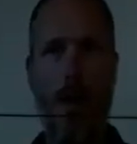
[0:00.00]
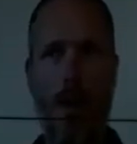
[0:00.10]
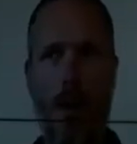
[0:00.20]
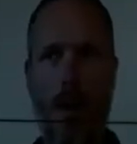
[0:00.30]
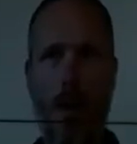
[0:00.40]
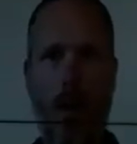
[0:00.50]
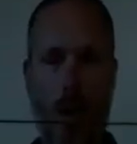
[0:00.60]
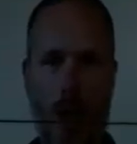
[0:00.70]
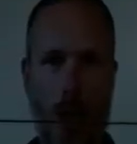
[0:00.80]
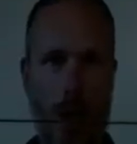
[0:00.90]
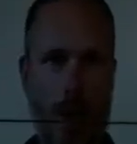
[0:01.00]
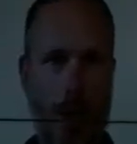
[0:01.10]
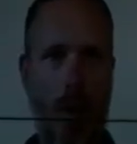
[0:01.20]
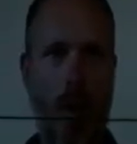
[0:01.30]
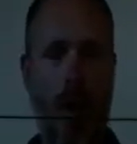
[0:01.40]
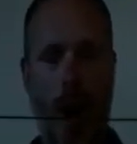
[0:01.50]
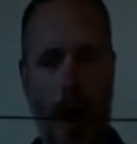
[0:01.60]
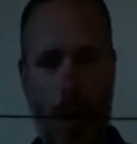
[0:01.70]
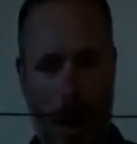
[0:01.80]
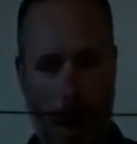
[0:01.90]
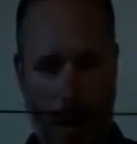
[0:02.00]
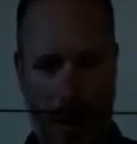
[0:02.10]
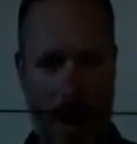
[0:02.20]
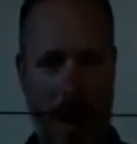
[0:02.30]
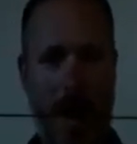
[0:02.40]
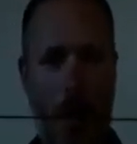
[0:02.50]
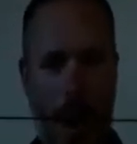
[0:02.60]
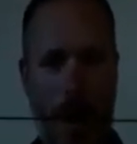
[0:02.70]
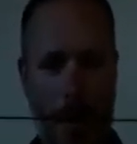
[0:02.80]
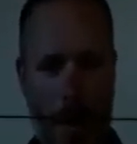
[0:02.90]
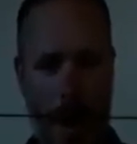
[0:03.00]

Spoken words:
good question. So I would like to say anywhere.